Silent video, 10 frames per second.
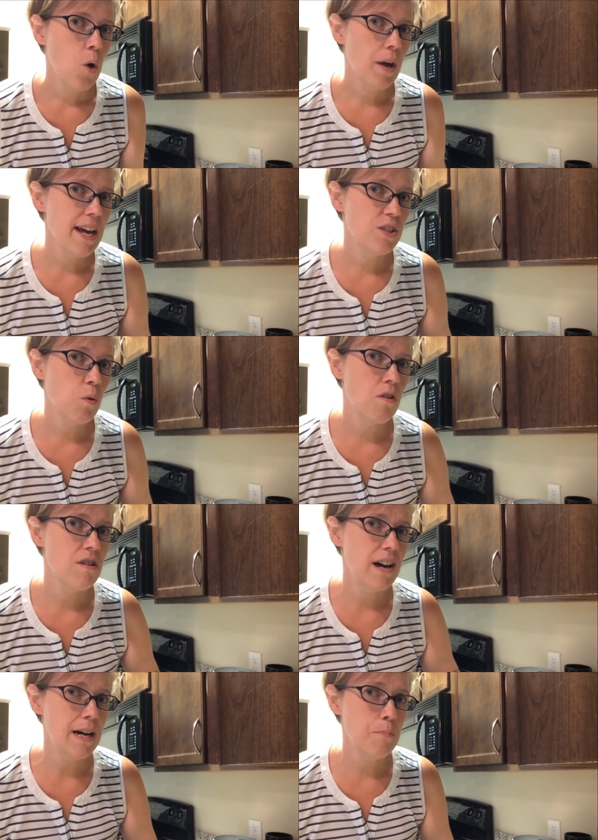Okay, so our
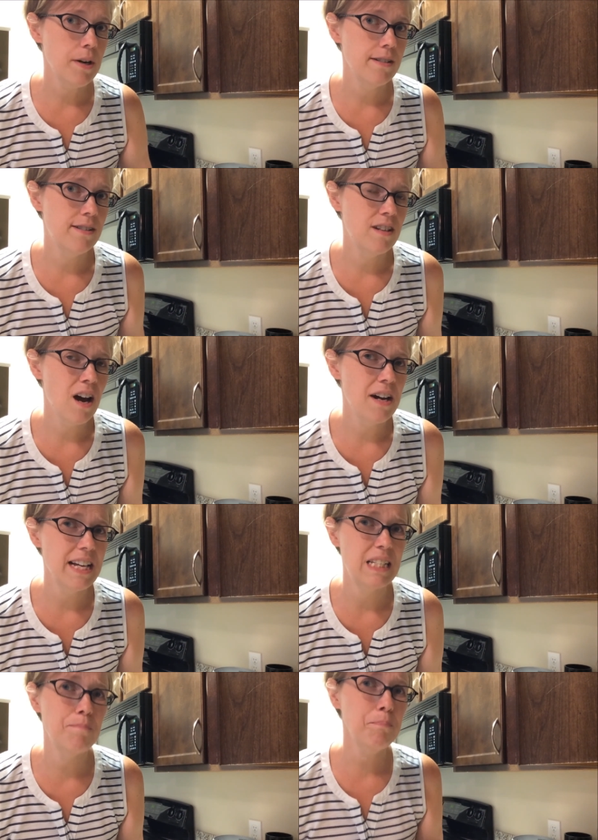naan bread is
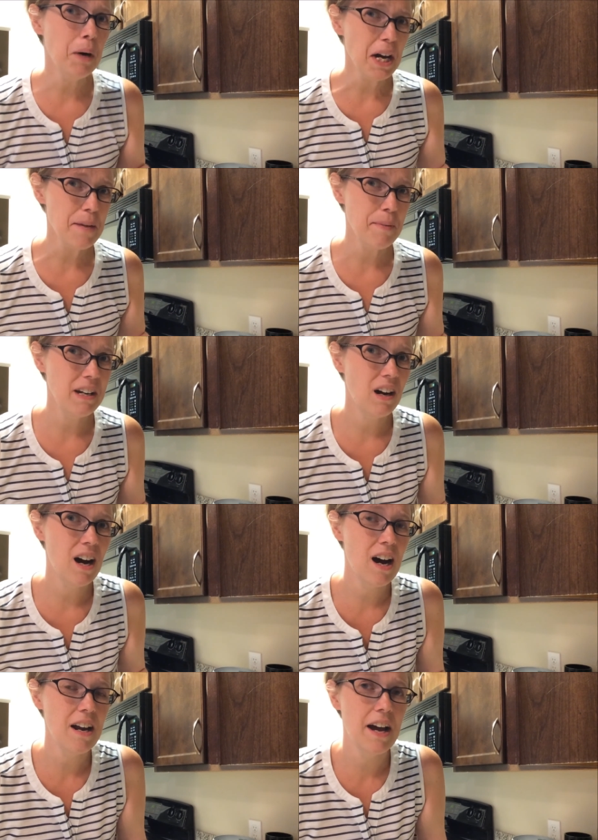done. It's piping
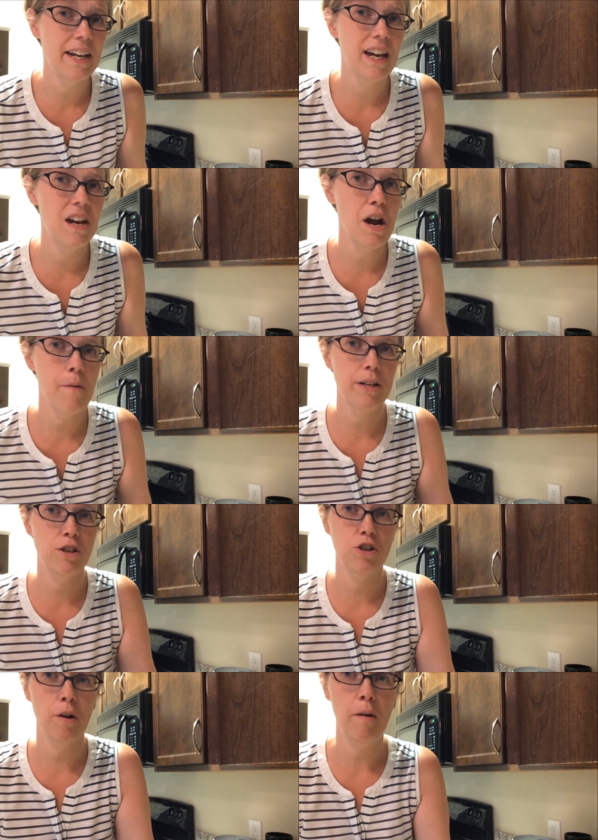hot. I cannot wait
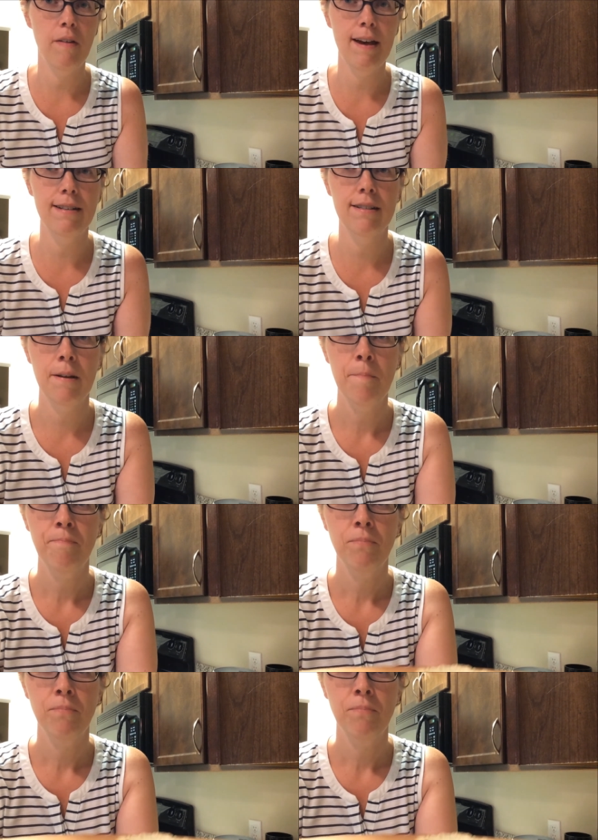to show you this.